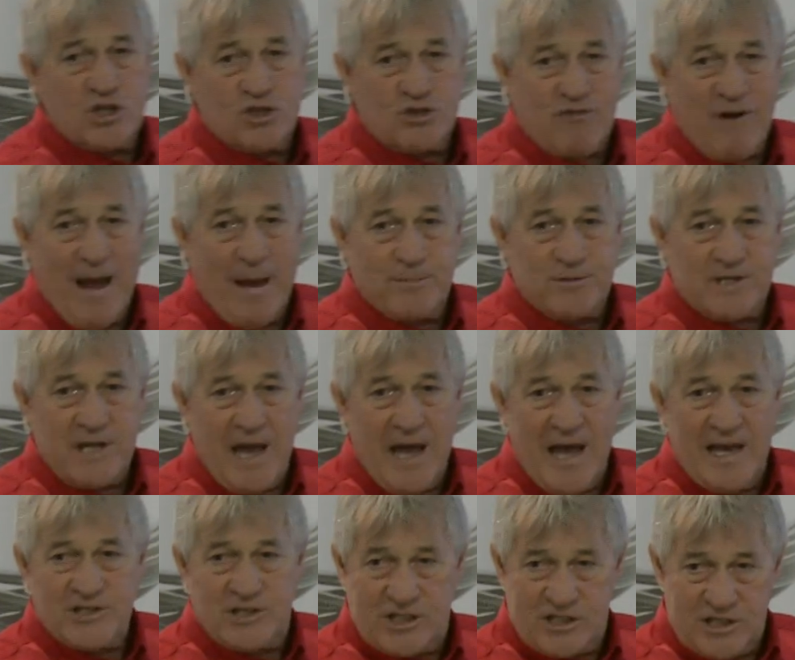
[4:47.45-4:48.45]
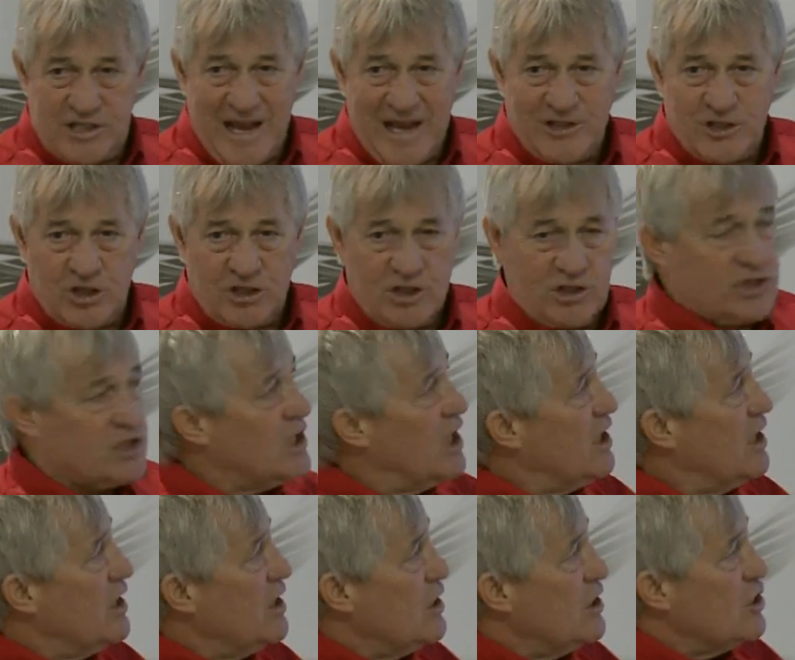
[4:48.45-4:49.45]
straps as extensions.
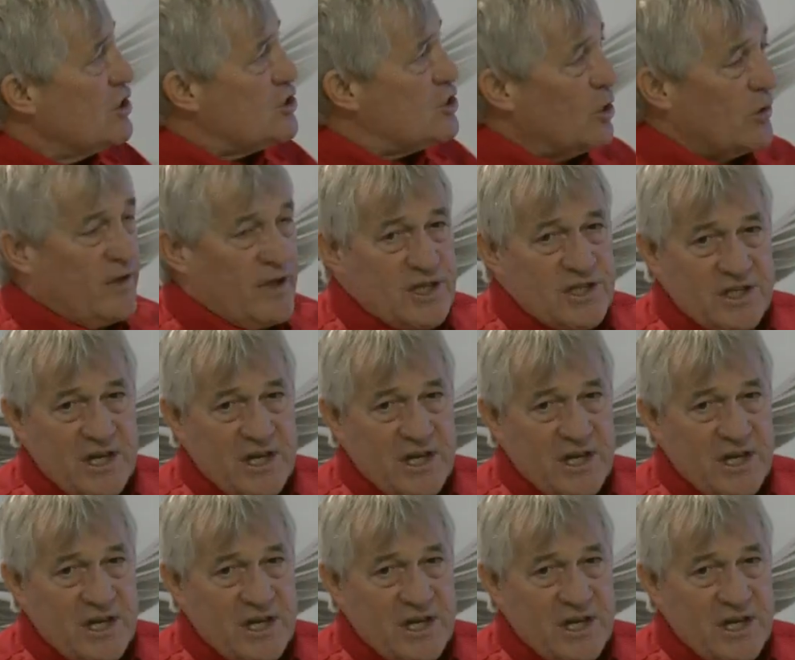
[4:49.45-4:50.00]
So in this